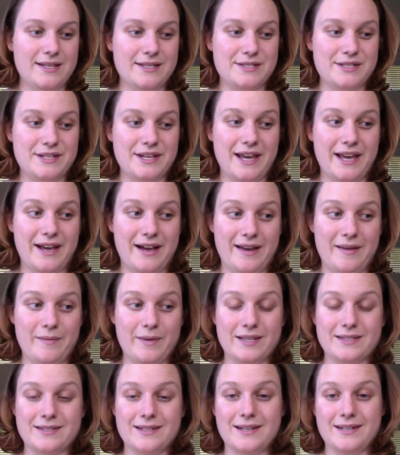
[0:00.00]
So yeah, I'm
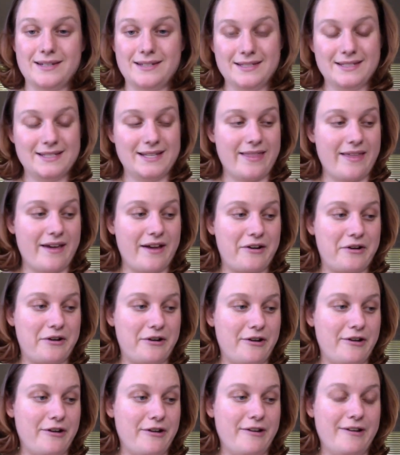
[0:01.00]
excited to see that
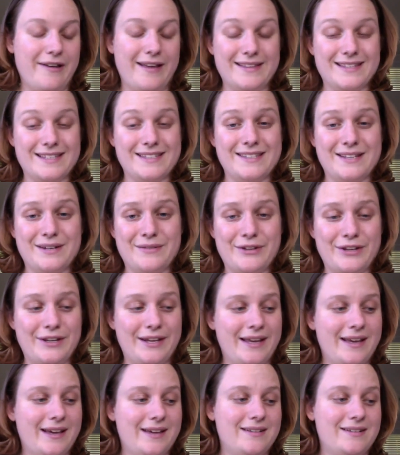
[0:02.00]
grow. As I said, I've only
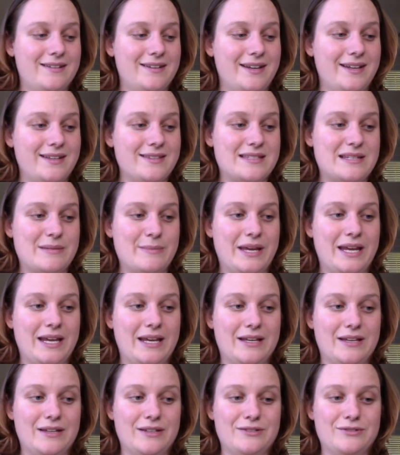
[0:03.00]
had a chance to
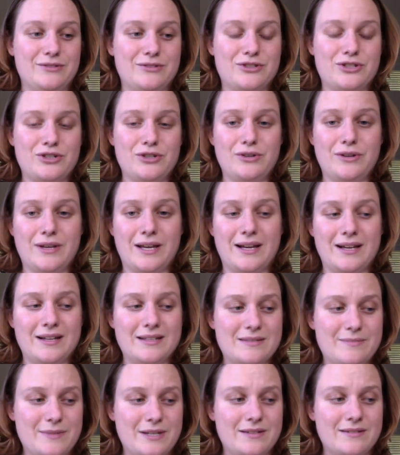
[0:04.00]
make 2
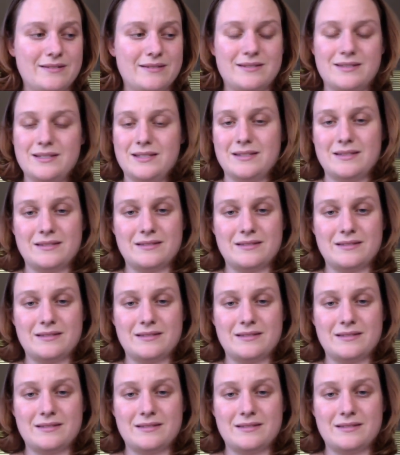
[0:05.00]
cards because this